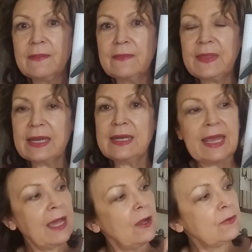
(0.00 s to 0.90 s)
that
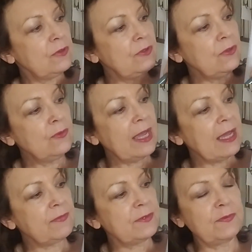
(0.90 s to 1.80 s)
now you
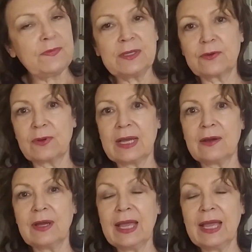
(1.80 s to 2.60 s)
have to figure out